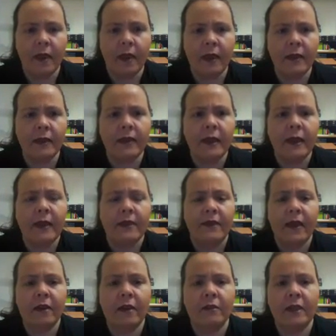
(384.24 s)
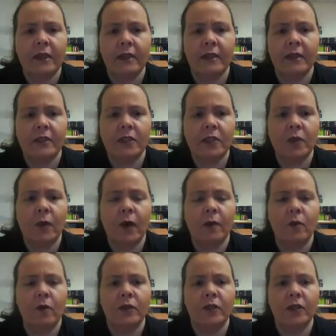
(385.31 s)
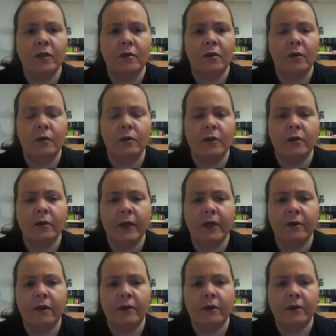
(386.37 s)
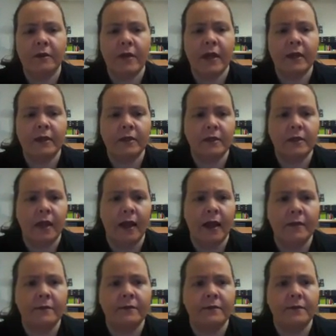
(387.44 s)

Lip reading: And that'll lead us to our more general rule here on our next slide.